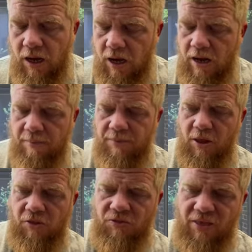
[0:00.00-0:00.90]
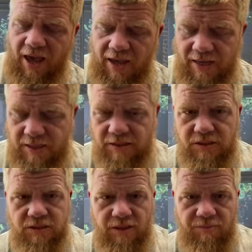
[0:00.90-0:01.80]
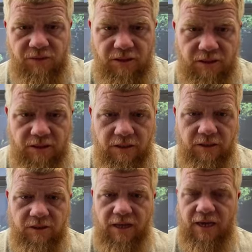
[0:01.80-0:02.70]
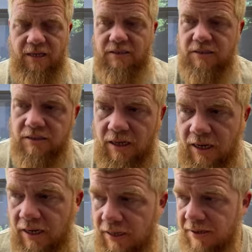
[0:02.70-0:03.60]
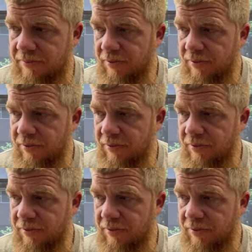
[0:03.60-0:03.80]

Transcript: Um, that is something that, uh,